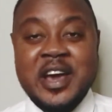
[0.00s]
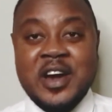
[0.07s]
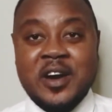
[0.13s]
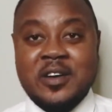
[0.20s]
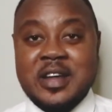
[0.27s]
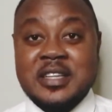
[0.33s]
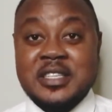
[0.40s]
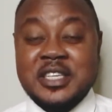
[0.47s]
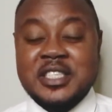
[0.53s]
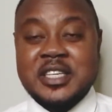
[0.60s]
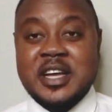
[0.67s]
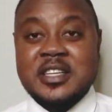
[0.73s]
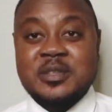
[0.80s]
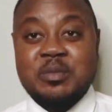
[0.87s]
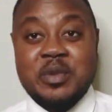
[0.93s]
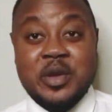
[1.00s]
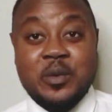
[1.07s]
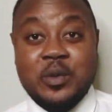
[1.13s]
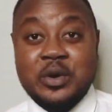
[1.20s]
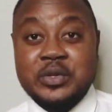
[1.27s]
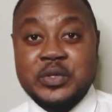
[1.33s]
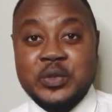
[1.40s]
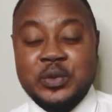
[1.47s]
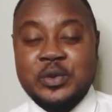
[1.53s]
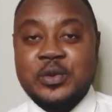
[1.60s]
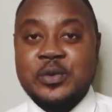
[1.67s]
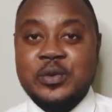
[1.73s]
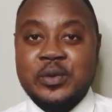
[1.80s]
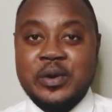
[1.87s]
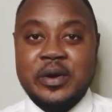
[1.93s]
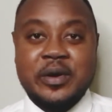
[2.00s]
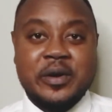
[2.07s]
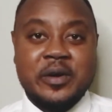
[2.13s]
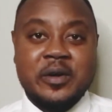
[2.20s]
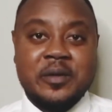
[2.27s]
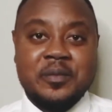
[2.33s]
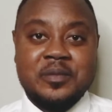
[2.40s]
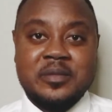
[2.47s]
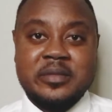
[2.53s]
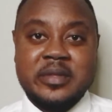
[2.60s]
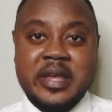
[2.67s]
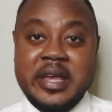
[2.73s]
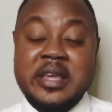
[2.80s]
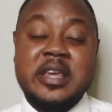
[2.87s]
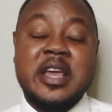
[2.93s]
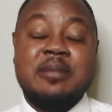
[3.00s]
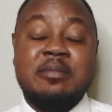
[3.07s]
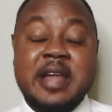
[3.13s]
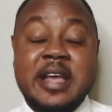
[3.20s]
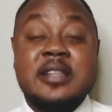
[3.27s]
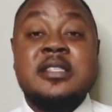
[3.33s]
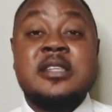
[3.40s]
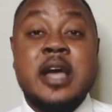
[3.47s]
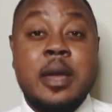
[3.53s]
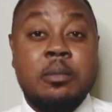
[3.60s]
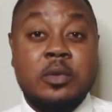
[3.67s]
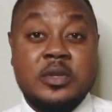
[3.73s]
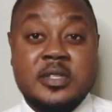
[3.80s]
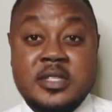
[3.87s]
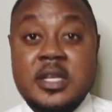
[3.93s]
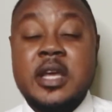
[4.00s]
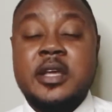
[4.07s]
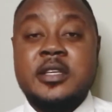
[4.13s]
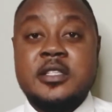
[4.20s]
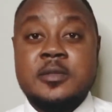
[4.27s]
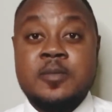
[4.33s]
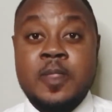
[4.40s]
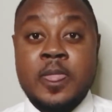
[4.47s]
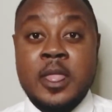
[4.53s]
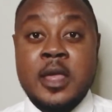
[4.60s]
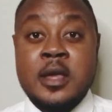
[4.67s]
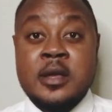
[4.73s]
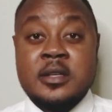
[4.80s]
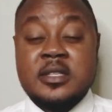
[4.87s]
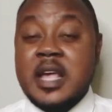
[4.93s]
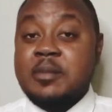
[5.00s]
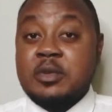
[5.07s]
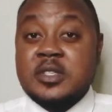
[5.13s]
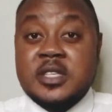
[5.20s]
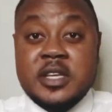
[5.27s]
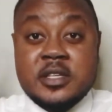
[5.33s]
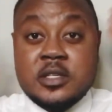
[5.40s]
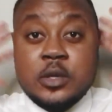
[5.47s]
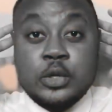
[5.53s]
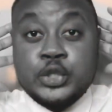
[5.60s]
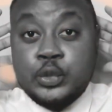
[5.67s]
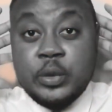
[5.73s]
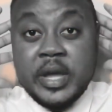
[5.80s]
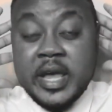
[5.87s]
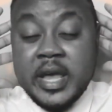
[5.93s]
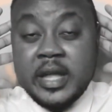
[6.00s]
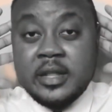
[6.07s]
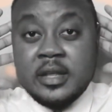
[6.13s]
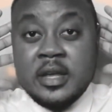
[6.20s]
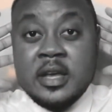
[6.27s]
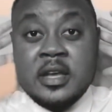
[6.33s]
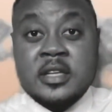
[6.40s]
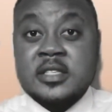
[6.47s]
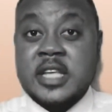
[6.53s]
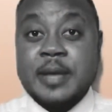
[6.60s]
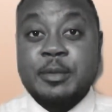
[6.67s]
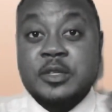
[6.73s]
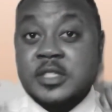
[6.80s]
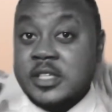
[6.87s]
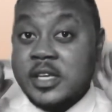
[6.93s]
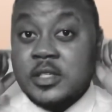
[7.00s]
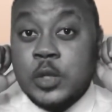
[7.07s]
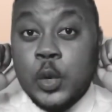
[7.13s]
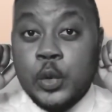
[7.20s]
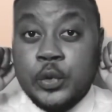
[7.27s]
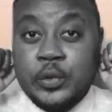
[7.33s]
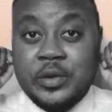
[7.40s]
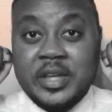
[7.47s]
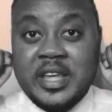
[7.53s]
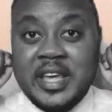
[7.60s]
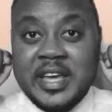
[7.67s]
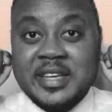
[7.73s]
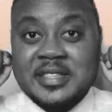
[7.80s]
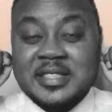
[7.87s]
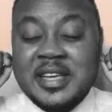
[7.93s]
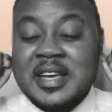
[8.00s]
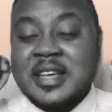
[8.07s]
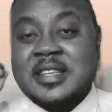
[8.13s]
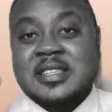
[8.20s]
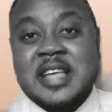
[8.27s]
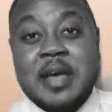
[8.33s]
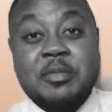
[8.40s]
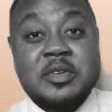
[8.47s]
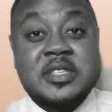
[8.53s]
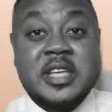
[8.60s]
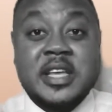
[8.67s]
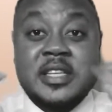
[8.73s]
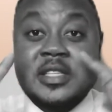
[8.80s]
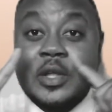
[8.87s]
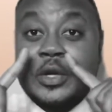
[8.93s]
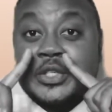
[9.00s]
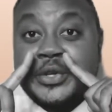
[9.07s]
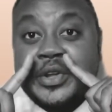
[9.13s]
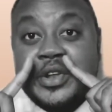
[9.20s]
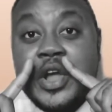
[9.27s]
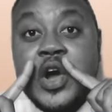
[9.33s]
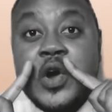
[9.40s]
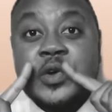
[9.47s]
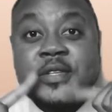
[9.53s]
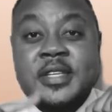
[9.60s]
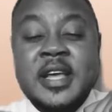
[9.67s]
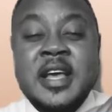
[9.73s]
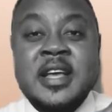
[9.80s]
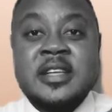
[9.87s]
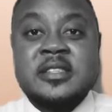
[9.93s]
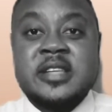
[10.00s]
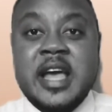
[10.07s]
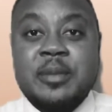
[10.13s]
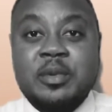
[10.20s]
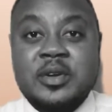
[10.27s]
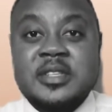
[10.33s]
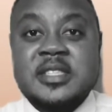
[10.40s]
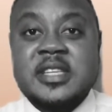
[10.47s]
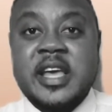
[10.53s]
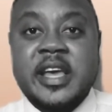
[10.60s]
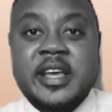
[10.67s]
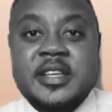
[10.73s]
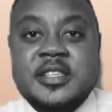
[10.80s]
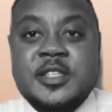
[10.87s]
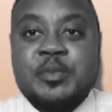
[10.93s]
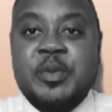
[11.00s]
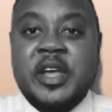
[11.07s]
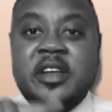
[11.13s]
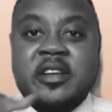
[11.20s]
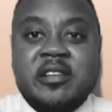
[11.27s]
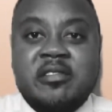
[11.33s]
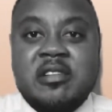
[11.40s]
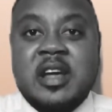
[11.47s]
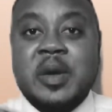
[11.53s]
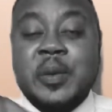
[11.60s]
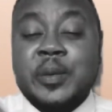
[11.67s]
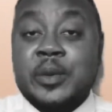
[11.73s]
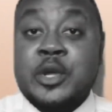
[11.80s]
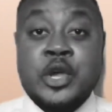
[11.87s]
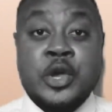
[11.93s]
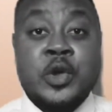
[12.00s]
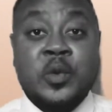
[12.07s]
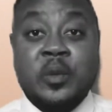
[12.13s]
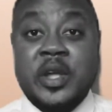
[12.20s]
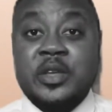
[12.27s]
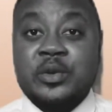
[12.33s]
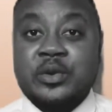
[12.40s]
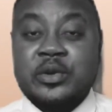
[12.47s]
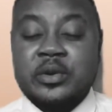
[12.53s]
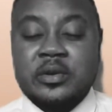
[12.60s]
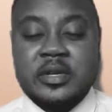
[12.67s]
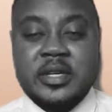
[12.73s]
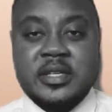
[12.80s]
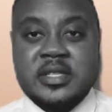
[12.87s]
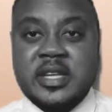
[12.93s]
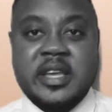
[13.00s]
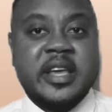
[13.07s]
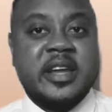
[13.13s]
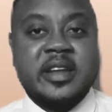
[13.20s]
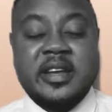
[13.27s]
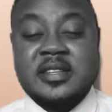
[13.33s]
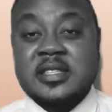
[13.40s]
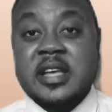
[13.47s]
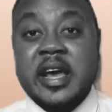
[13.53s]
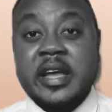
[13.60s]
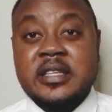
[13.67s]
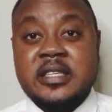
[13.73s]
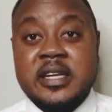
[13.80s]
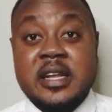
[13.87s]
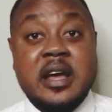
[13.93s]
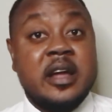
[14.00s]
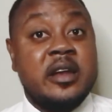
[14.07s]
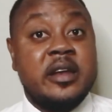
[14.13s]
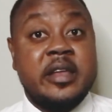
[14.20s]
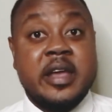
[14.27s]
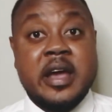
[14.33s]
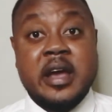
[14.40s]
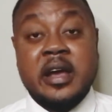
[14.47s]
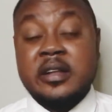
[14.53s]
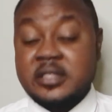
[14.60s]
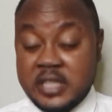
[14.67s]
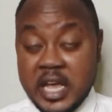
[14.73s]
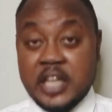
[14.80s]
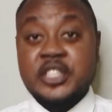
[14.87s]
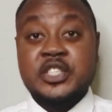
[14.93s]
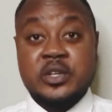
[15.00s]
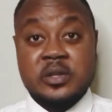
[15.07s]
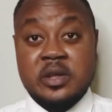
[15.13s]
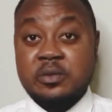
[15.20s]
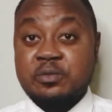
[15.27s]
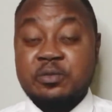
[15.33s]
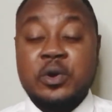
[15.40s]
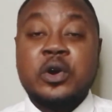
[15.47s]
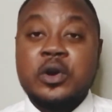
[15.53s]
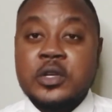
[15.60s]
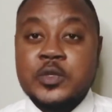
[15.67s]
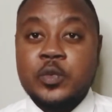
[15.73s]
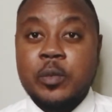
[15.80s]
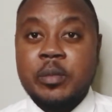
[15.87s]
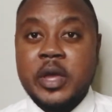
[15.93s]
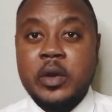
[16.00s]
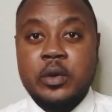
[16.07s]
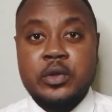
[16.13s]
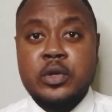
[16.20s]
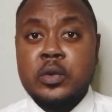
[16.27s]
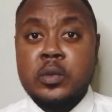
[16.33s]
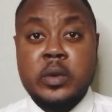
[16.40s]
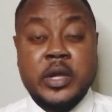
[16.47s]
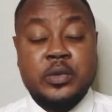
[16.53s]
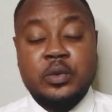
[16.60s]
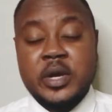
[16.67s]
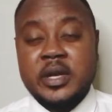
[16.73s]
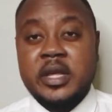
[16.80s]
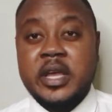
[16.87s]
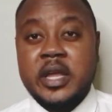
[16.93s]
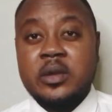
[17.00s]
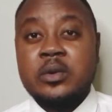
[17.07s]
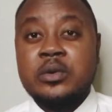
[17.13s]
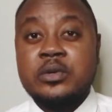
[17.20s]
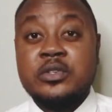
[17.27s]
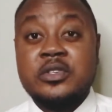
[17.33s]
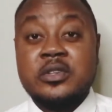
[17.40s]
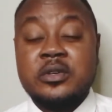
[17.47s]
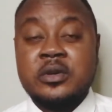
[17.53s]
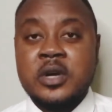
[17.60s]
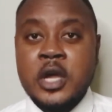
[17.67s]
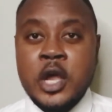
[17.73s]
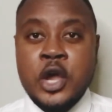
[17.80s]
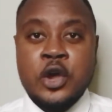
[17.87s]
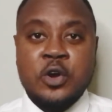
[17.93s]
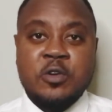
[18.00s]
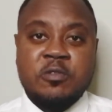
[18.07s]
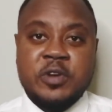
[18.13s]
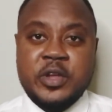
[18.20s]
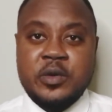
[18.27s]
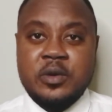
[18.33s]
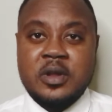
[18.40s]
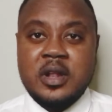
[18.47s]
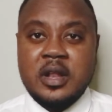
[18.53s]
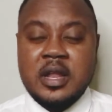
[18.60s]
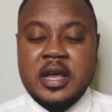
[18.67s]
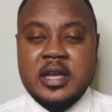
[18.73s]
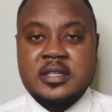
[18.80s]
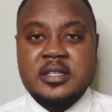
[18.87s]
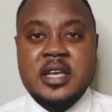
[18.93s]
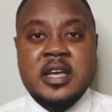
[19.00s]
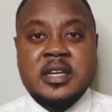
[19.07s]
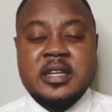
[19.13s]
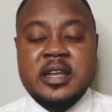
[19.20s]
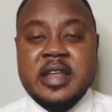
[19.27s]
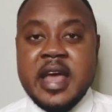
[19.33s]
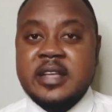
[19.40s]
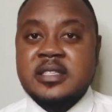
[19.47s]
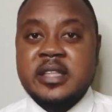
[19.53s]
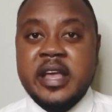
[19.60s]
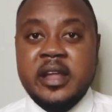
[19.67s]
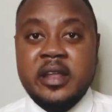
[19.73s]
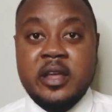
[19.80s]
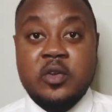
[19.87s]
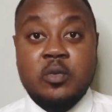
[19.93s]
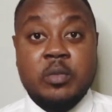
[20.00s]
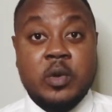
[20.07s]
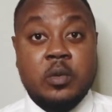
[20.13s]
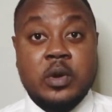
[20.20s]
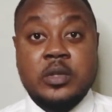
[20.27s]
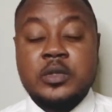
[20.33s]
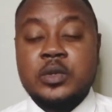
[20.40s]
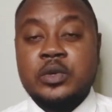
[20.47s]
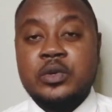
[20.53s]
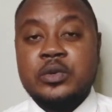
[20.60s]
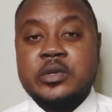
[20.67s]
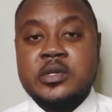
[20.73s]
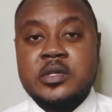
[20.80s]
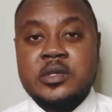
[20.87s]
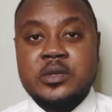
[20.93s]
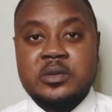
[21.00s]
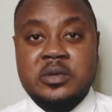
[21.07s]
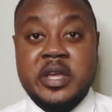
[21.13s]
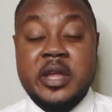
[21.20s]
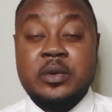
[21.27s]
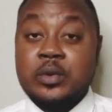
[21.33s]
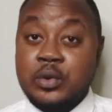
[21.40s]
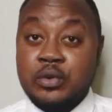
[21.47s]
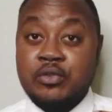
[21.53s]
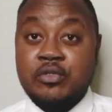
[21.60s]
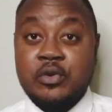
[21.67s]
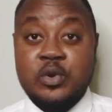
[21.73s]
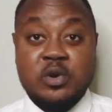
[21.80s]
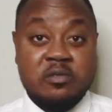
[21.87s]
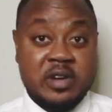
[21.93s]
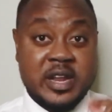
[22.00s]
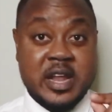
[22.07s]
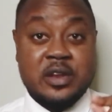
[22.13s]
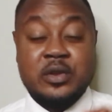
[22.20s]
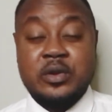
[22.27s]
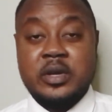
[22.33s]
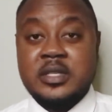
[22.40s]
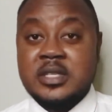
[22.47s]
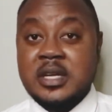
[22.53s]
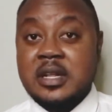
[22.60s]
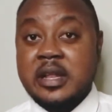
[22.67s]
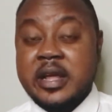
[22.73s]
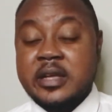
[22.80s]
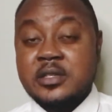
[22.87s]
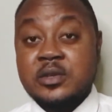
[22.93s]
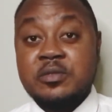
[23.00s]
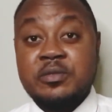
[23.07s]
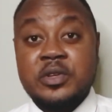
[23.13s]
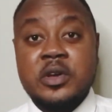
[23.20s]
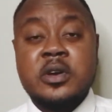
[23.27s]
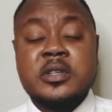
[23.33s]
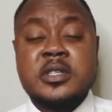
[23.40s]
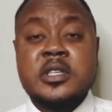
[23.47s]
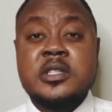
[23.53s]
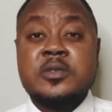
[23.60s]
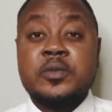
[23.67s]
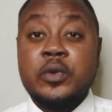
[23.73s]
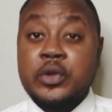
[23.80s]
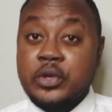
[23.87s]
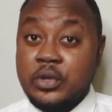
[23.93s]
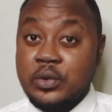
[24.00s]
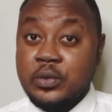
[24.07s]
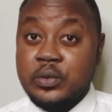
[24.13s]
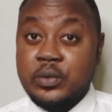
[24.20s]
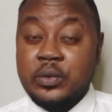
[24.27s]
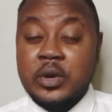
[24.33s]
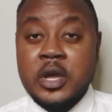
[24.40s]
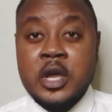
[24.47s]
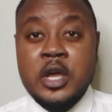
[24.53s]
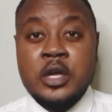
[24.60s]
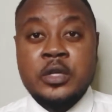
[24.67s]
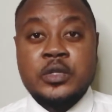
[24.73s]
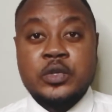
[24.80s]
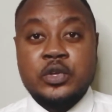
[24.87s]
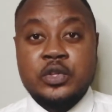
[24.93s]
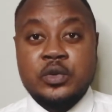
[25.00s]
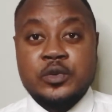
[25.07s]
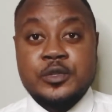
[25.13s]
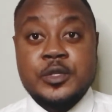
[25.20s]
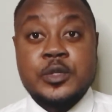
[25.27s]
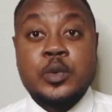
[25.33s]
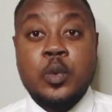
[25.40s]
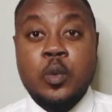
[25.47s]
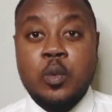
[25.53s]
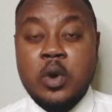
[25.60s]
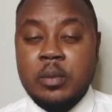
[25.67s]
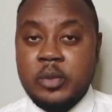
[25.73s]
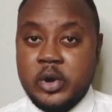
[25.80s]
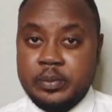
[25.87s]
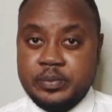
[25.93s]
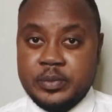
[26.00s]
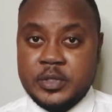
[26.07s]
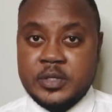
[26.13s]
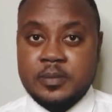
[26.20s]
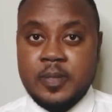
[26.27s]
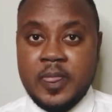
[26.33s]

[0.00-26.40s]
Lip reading: Other teachers may want to do a game like Simon Says. Simon says touch your head. Simon says hold your ears. Simon says touch your nose. Simon says spin around. When you do this, they get excited and their attention and focus will be on you, and you can gain control over your class. The next technique you may want to use to gain control over that noisy class of yours is for you to use warm-ups.